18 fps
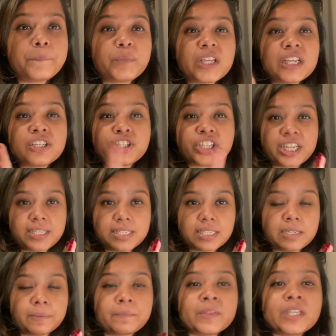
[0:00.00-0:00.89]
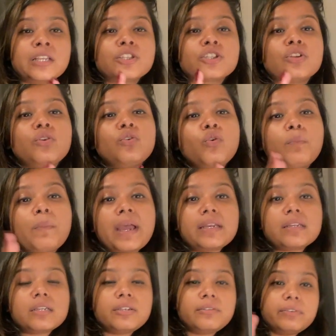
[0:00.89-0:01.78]
Schengen. So no
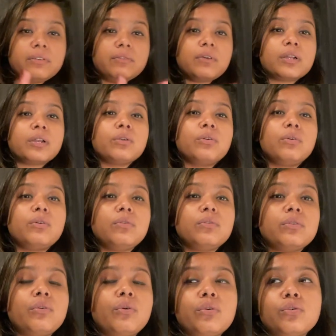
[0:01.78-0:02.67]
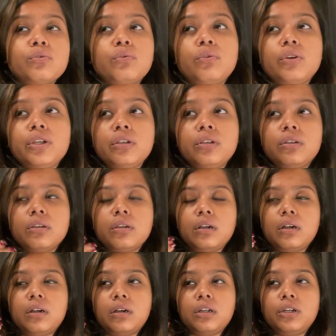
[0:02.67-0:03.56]
matter if you want to go to
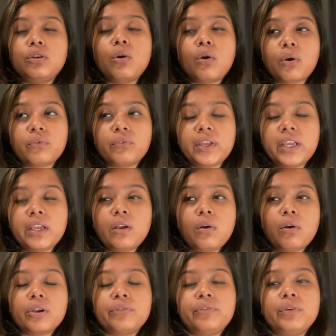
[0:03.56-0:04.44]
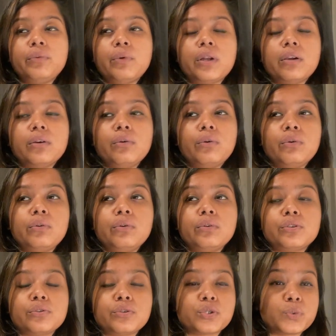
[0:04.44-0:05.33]
Norway or if you want to go
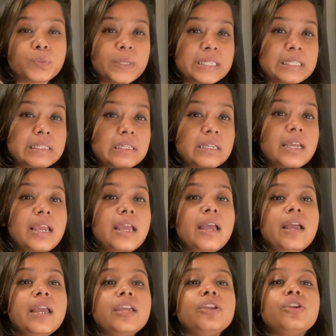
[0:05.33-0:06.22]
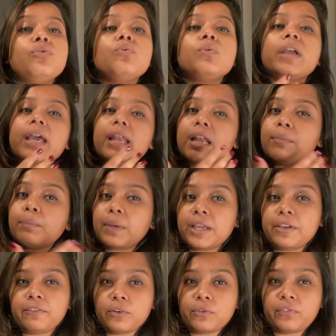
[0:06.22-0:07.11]
to Sweden, you can
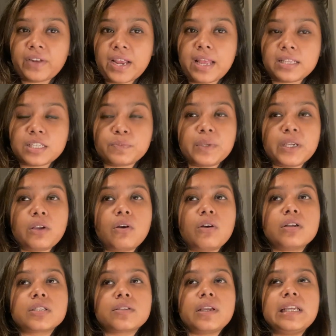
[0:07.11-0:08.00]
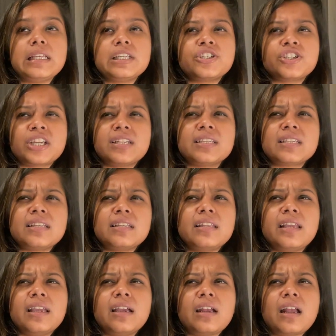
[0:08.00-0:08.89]
apply for France, because in Schengen
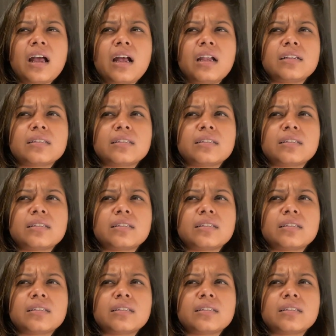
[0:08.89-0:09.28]
there are